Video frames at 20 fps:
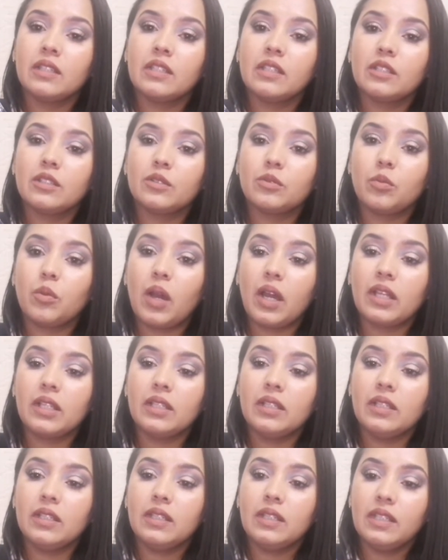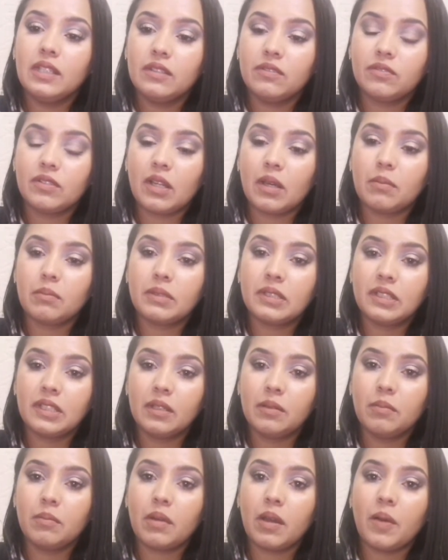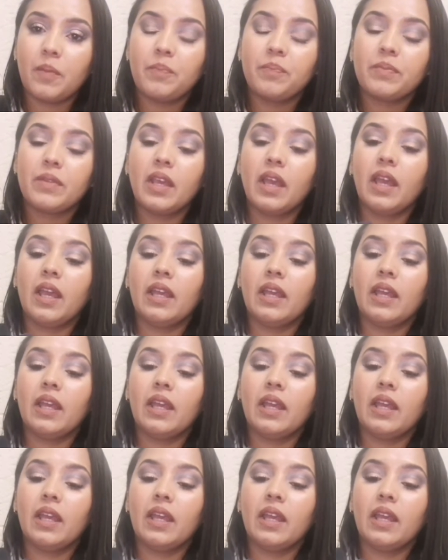This one is from Sigma.